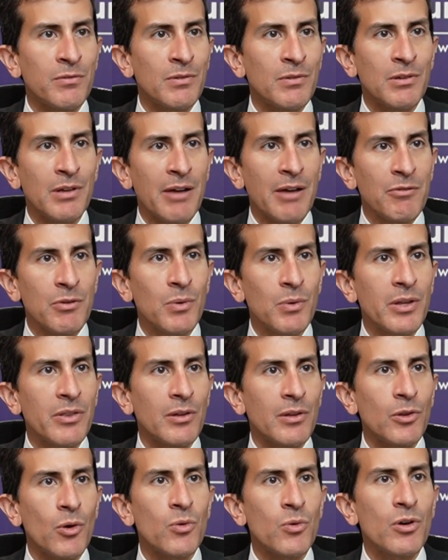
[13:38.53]
everyone in
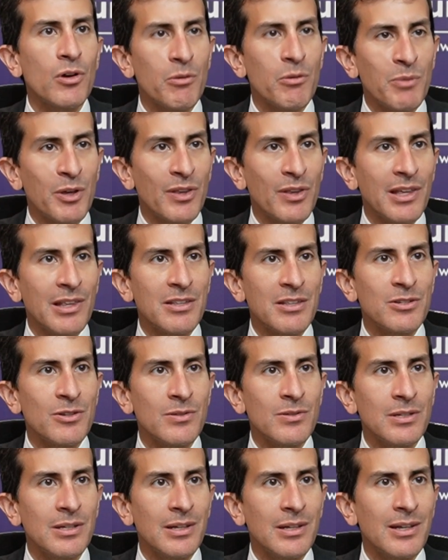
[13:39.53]
the local community that's
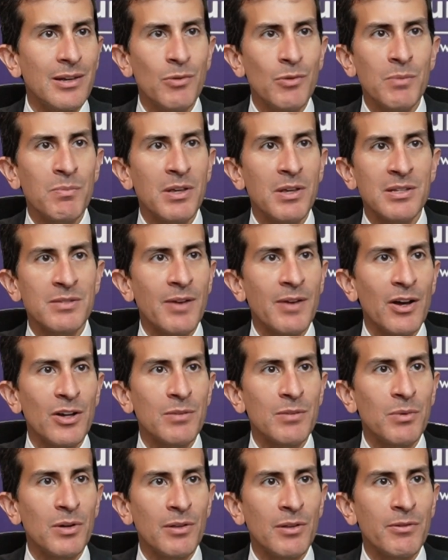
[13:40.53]
using it. It wouldn't be as
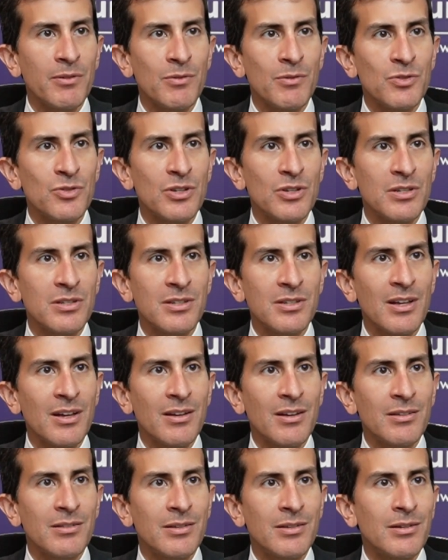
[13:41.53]
valuable if it was just
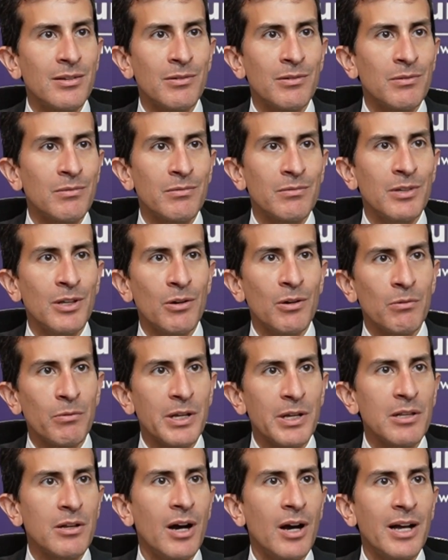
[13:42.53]
to
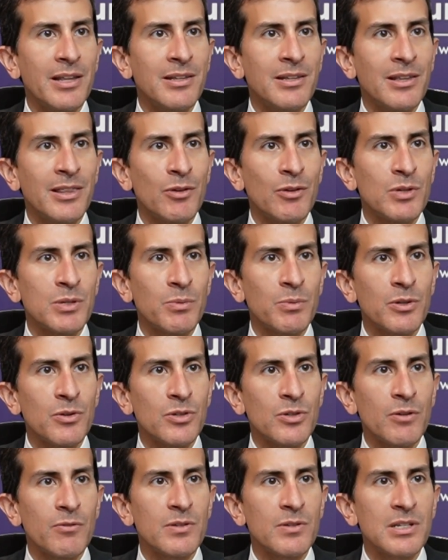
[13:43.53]
read content that was
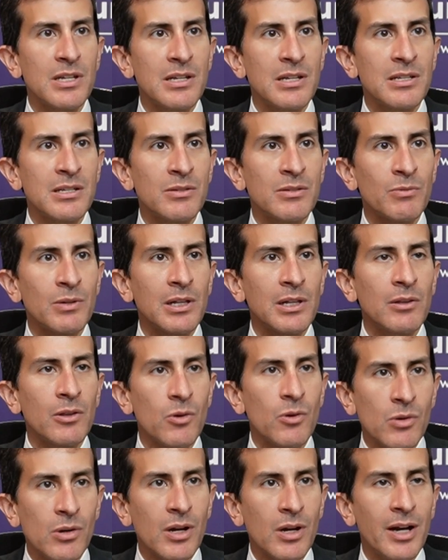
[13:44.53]
produced overseas. It's reading
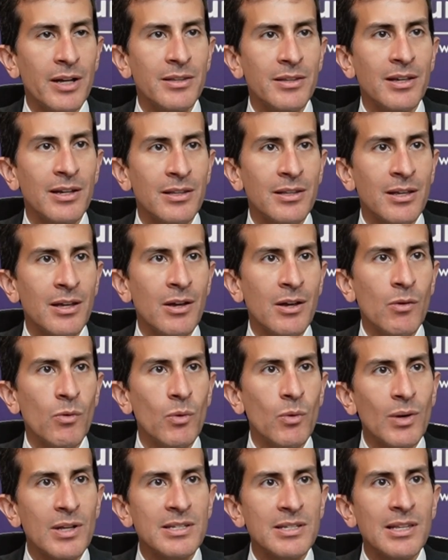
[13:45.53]
local content.
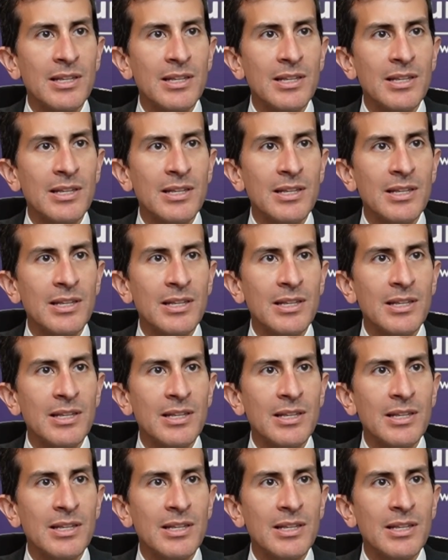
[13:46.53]
We want to see